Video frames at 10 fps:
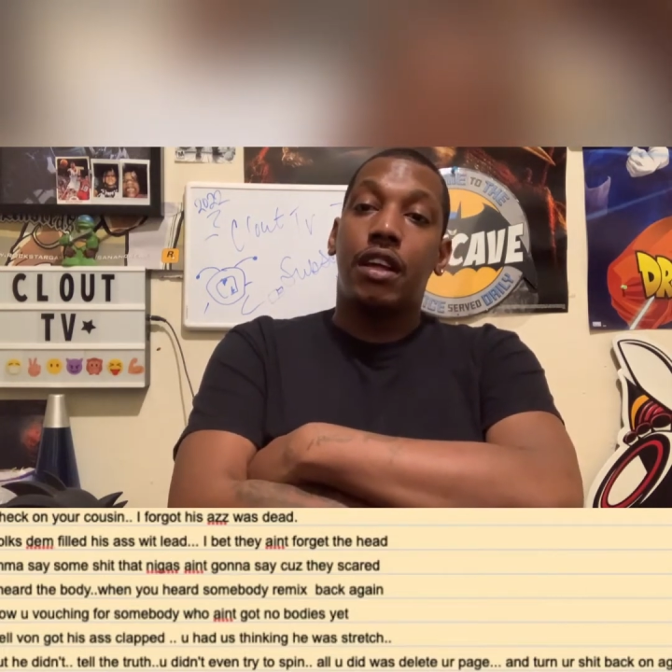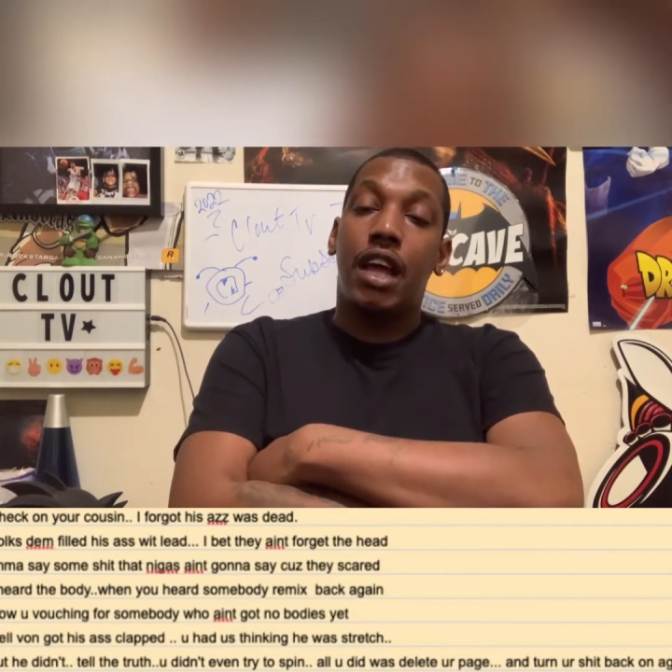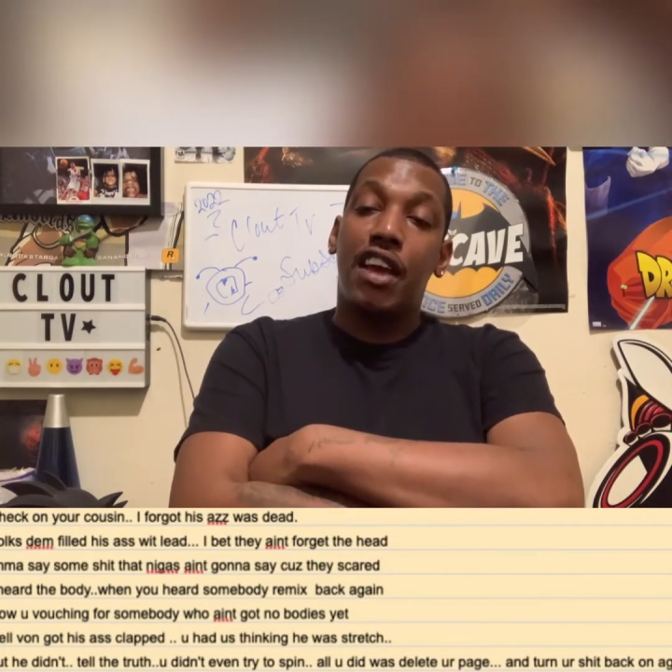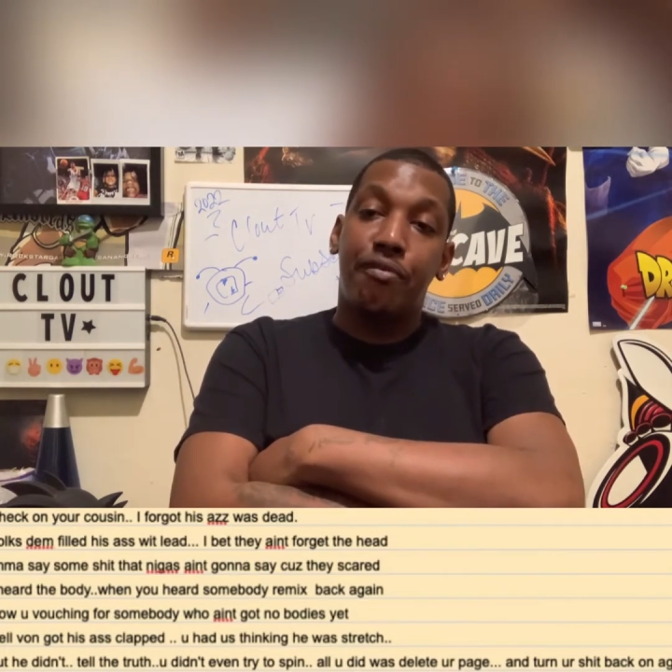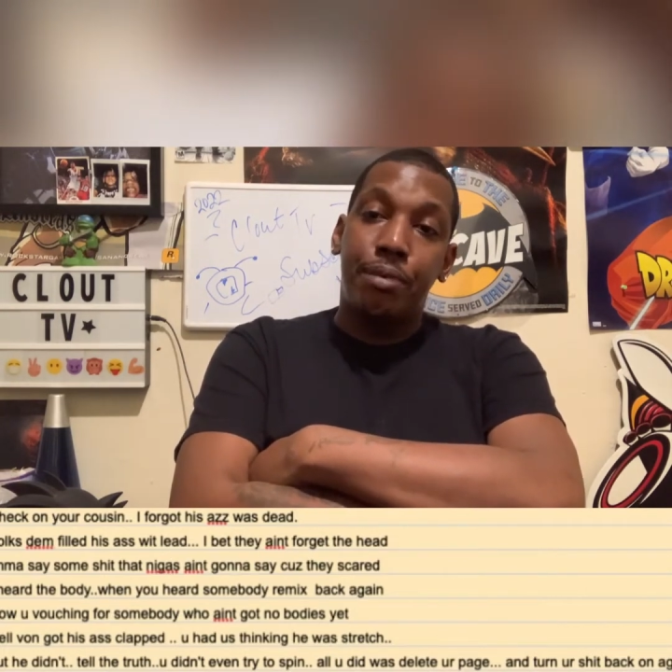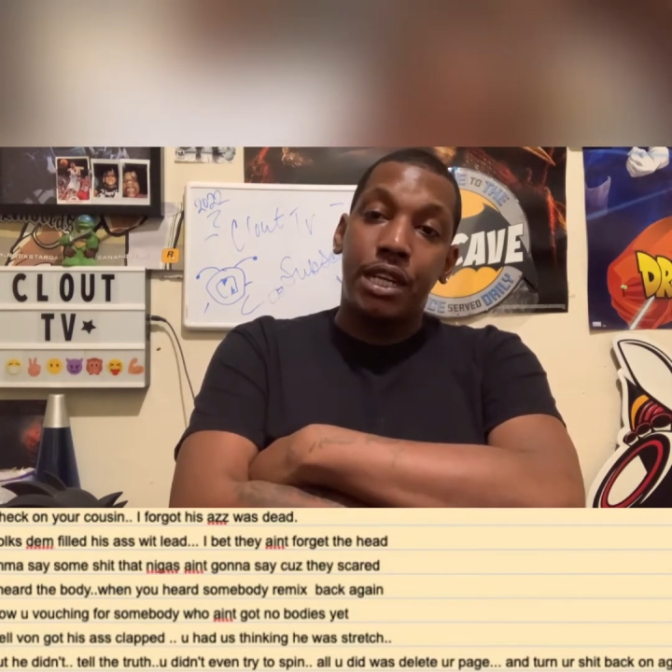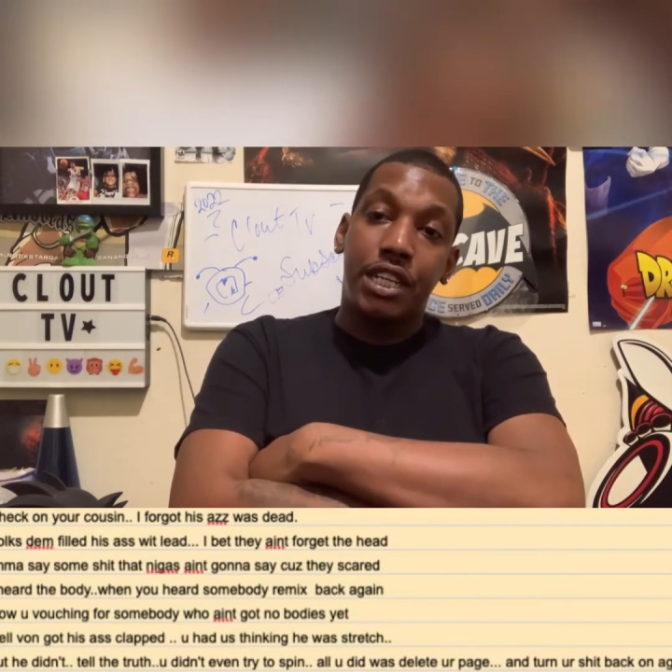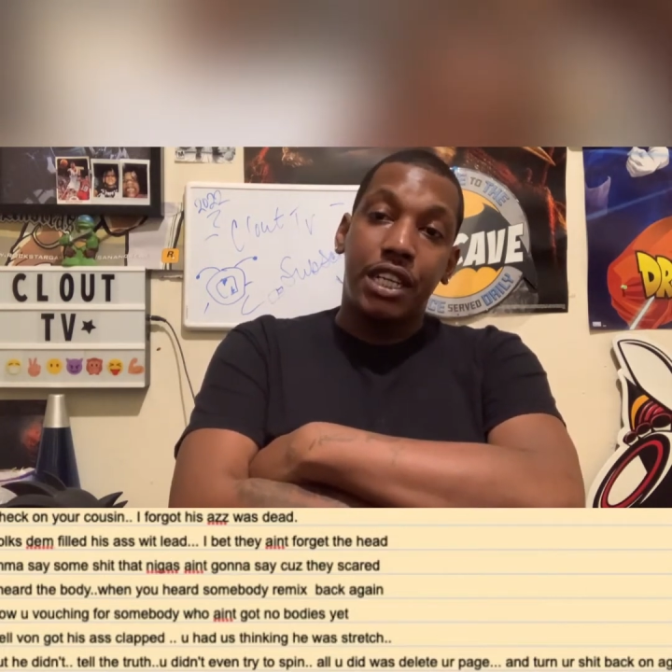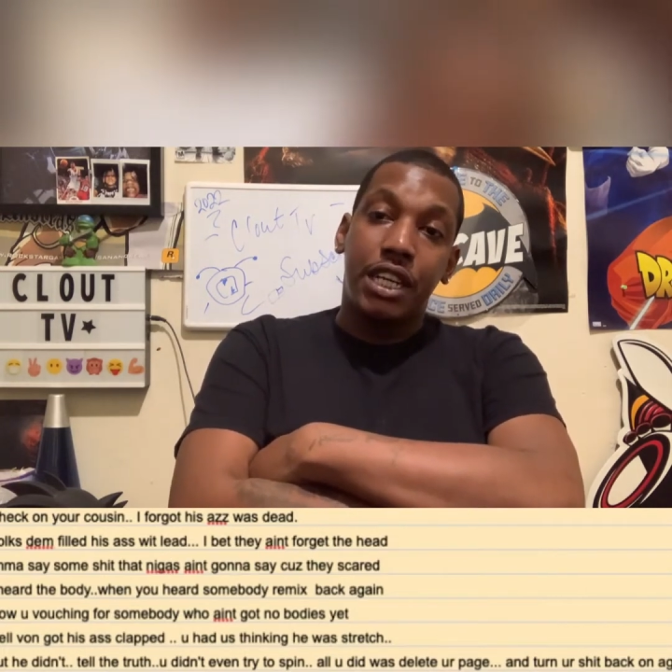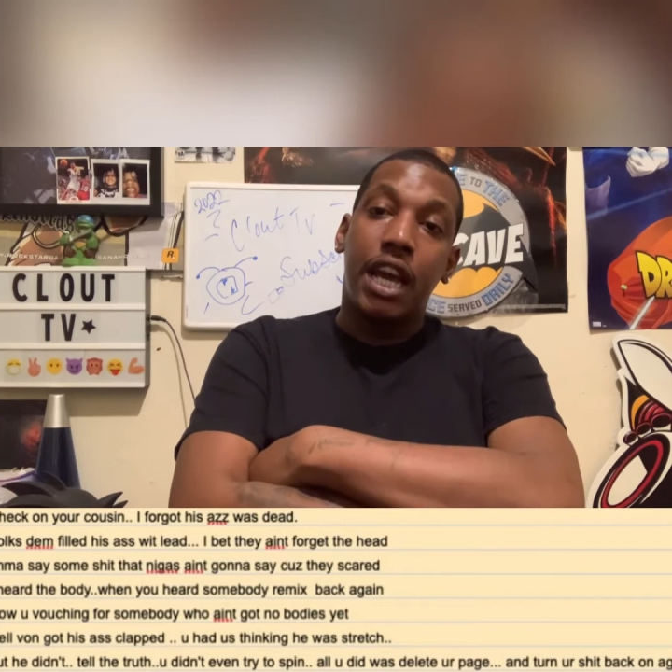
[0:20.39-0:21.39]

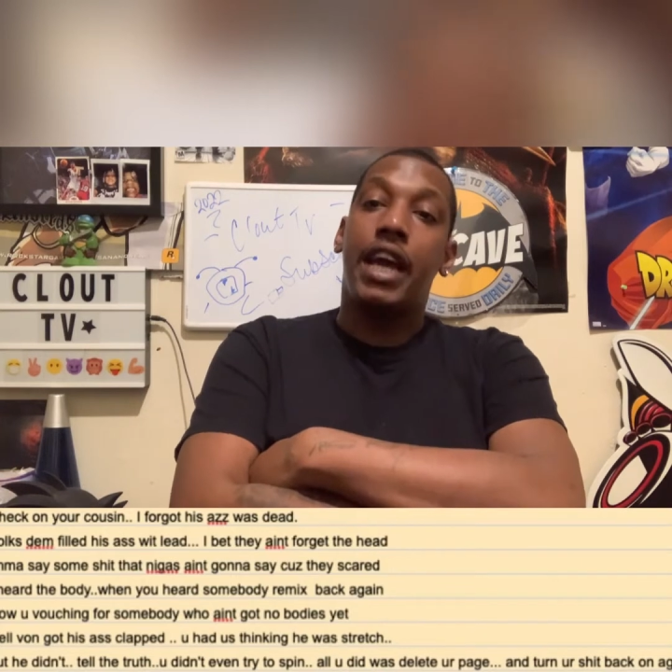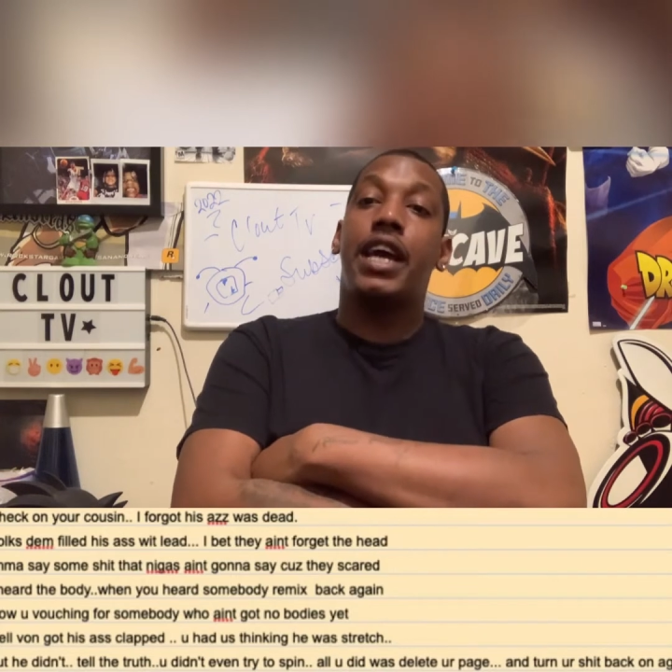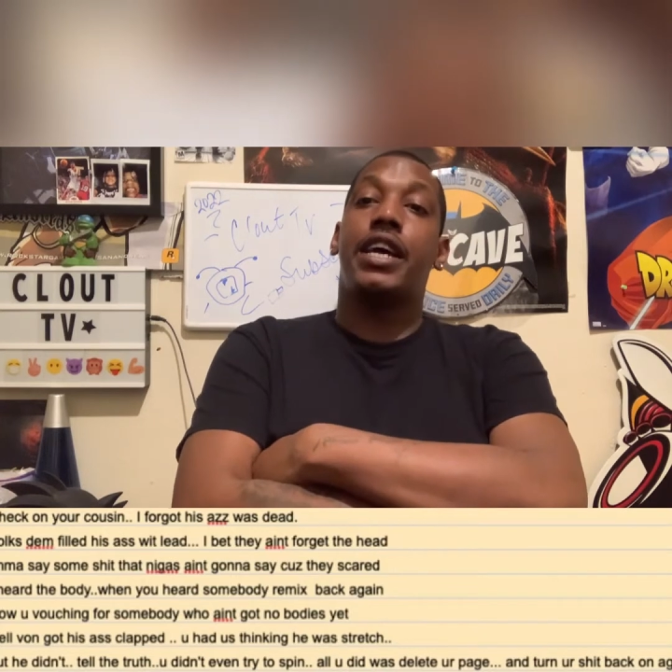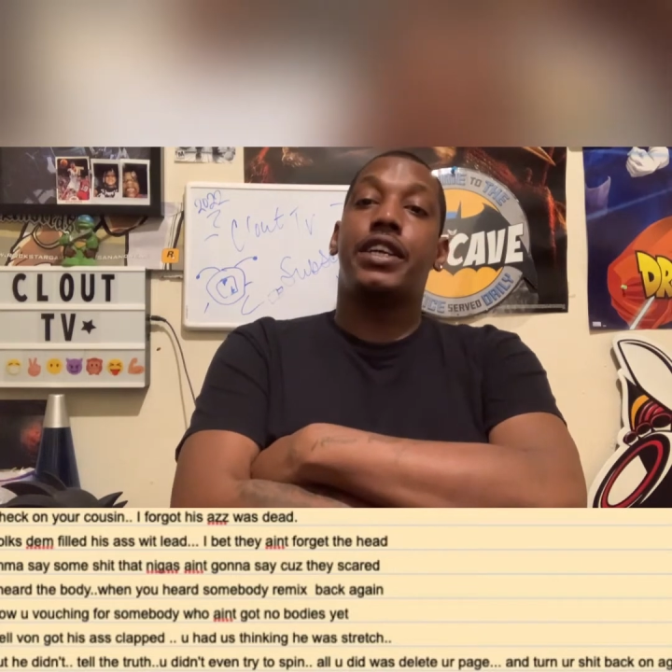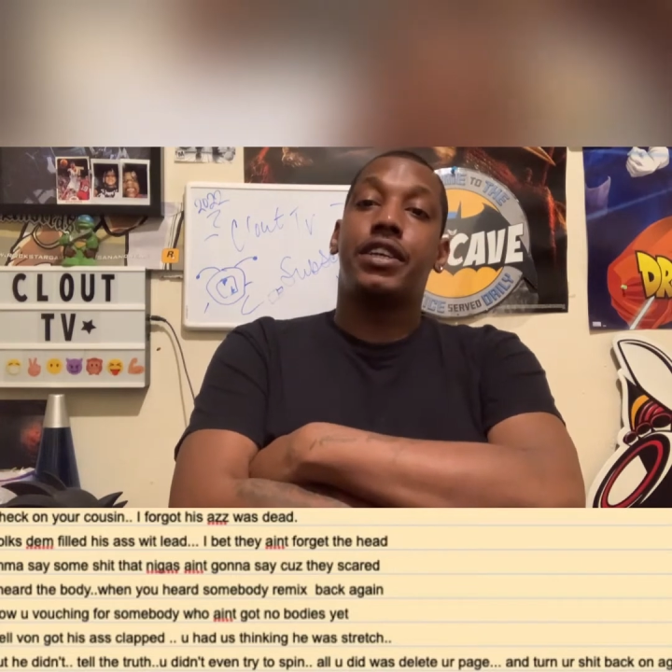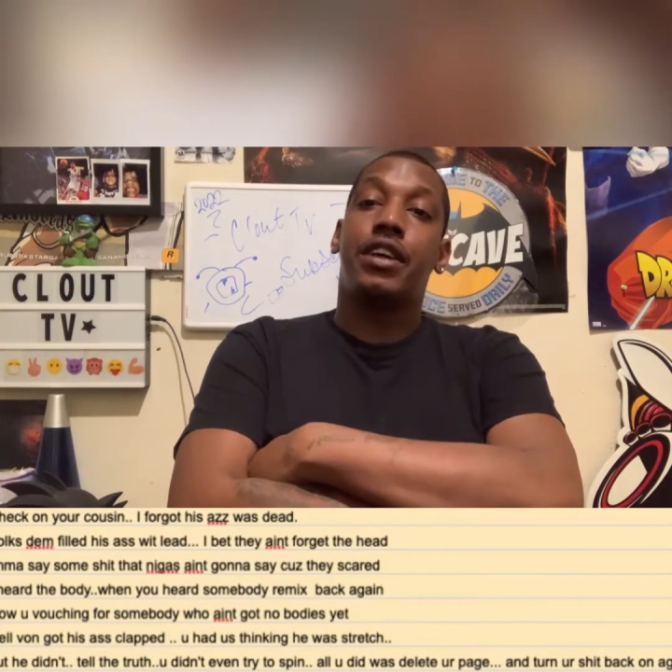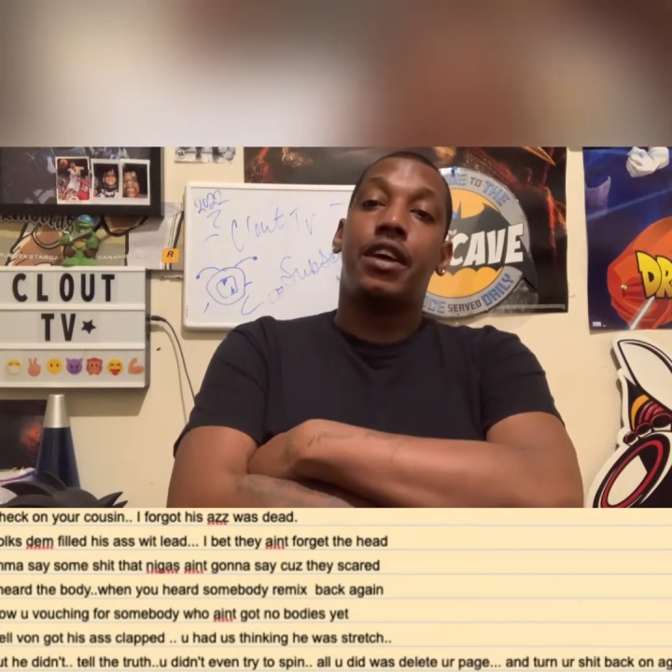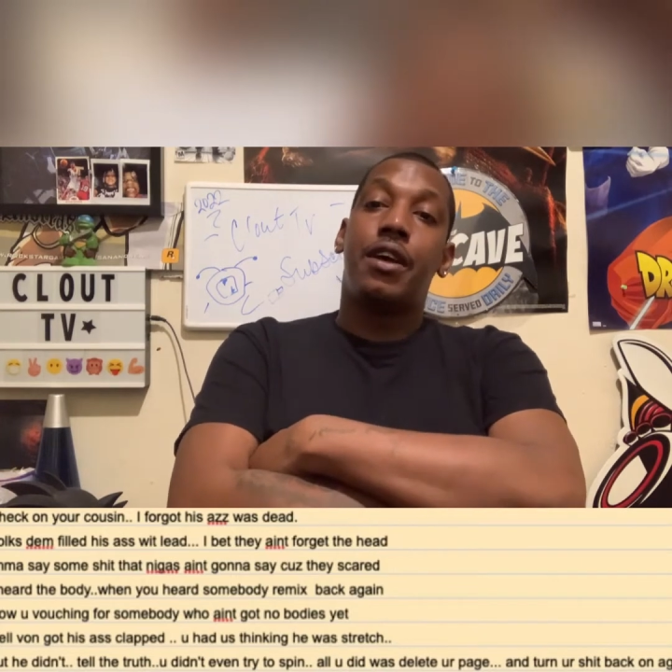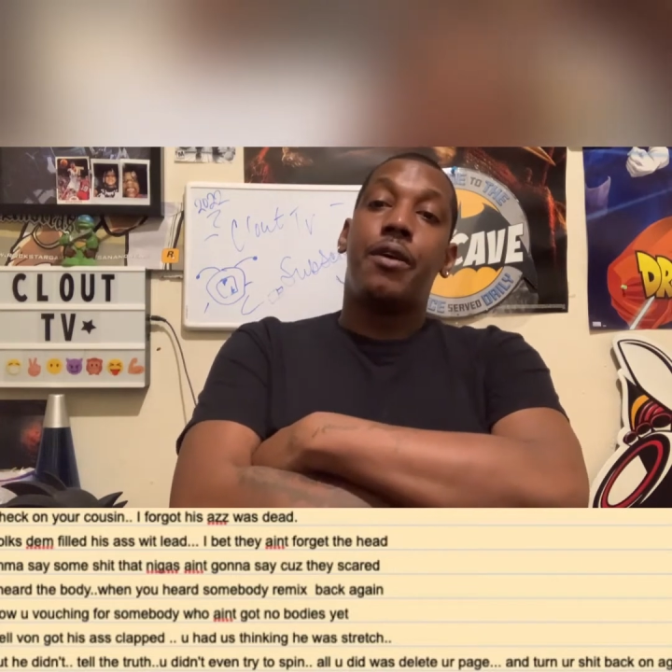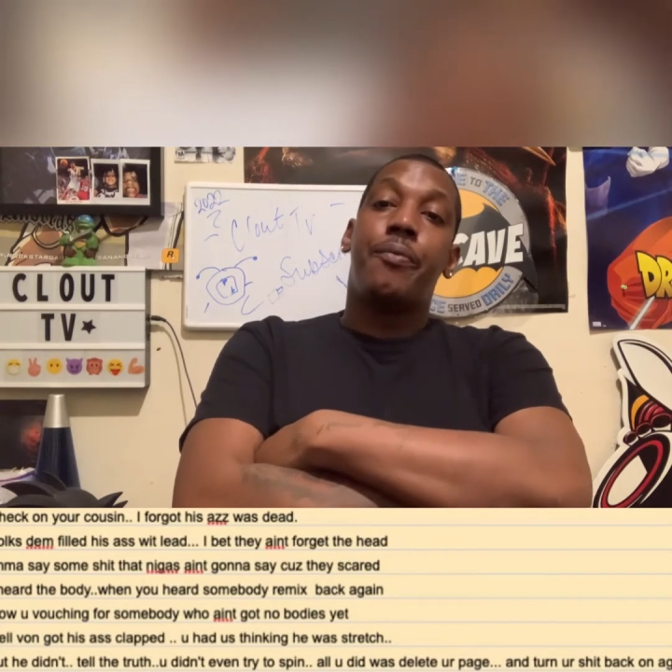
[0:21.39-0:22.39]
FBG
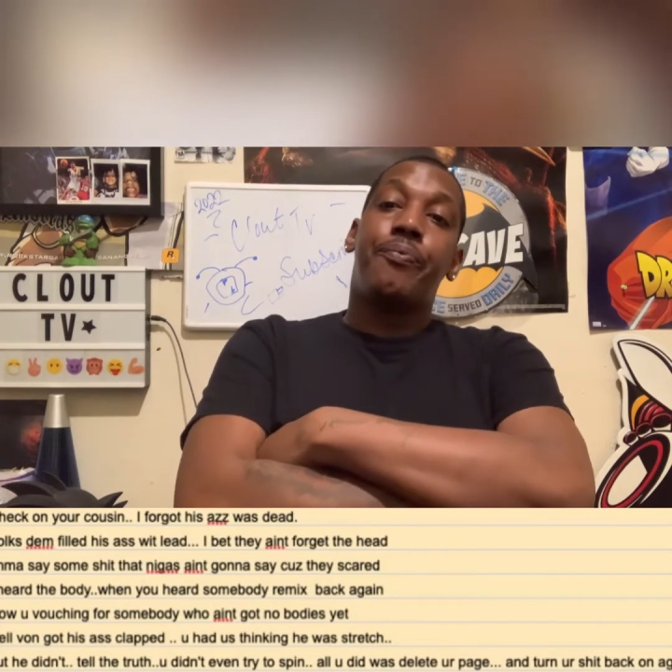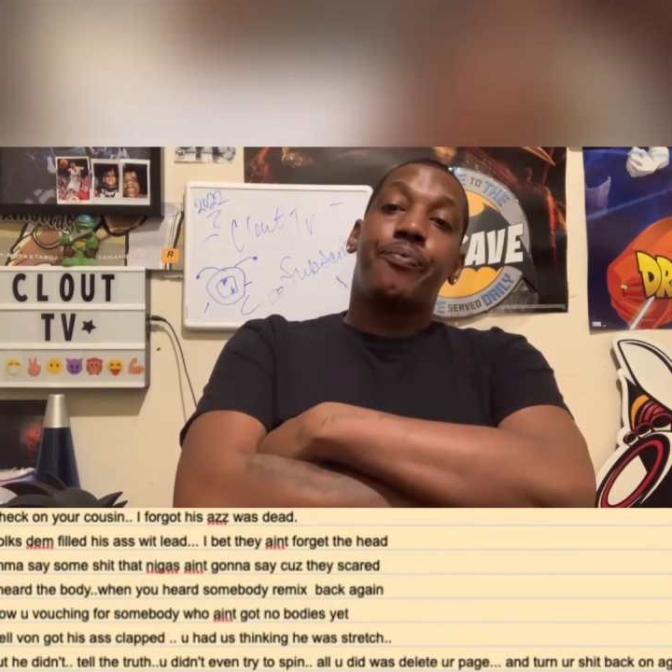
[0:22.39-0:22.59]
Cash.